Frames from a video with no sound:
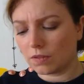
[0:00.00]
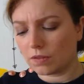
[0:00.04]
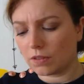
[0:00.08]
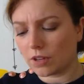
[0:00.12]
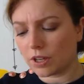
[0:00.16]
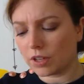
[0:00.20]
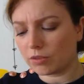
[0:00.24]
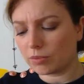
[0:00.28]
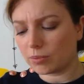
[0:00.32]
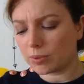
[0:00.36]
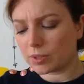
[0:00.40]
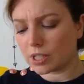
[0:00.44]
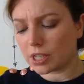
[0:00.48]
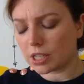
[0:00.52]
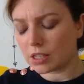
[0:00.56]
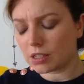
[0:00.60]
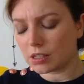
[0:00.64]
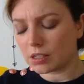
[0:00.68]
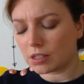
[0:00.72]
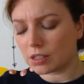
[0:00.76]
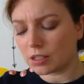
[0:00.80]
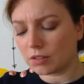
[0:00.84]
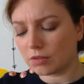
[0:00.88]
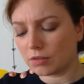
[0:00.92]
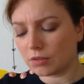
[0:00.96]
5%
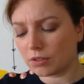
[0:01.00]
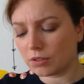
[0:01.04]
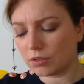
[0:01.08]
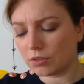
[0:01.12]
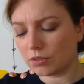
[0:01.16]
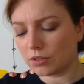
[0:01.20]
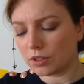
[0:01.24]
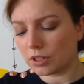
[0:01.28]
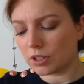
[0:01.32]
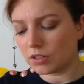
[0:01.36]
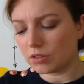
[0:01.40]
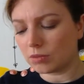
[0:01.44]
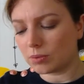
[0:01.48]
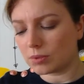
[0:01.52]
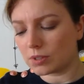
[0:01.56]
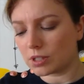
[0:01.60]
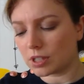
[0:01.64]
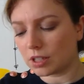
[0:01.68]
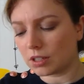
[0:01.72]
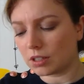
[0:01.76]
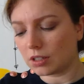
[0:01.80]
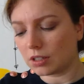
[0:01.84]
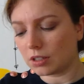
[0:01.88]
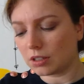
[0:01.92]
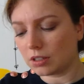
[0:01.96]
silver,
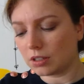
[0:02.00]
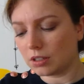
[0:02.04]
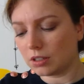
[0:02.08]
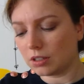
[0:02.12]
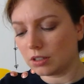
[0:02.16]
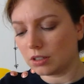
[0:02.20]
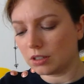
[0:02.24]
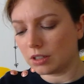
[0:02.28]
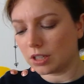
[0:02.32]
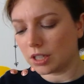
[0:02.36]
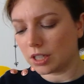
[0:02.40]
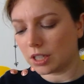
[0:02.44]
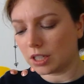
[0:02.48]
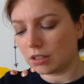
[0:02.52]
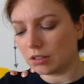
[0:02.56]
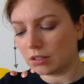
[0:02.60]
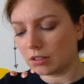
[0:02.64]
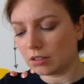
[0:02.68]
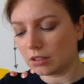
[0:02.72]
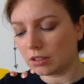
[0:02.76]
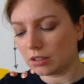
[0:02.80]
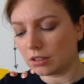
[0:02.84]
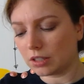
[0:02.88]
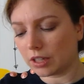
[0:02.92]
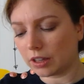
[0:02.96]
5%
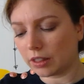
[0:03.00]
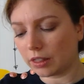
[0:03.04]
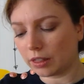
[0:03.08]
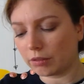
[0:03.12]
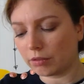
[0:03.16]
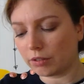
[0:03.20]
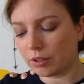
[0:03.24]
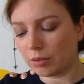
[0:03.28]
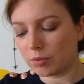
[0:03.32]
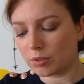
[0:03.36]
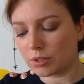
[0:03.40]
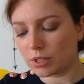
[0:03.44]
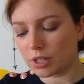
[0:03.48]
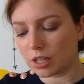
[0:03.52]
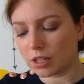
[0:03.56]
nylon, and 3%